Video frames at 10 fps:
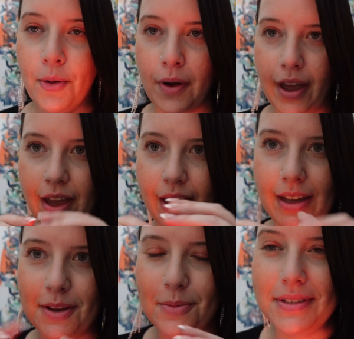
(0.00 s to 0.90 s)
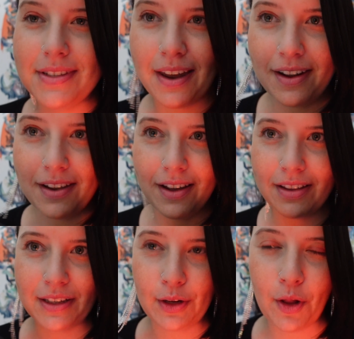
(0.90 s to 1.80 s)
Okay, it was
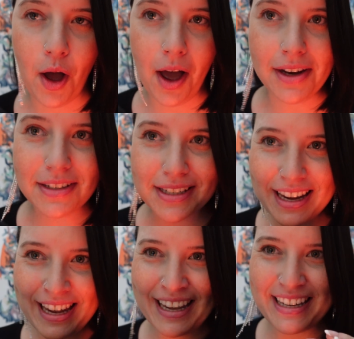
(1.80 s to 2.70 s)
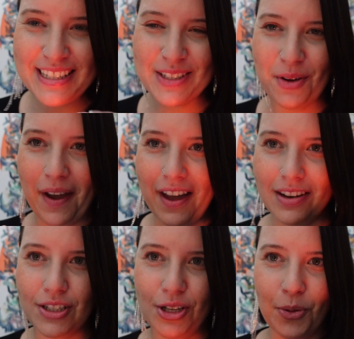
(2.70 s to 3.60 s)
getting a little hot, so I
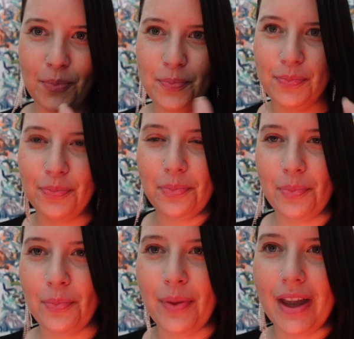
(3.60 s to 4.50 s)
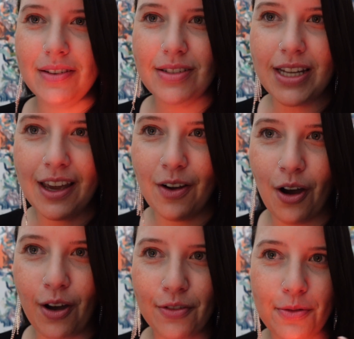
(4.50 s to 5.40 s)
had to take
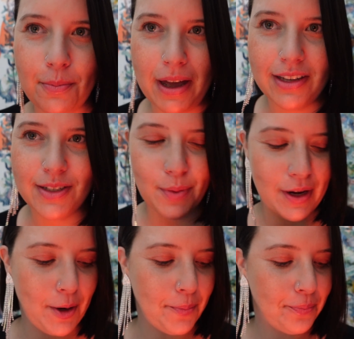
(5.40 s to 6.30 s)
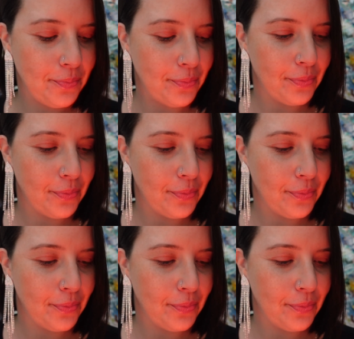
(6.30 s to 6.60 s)
off my sweater.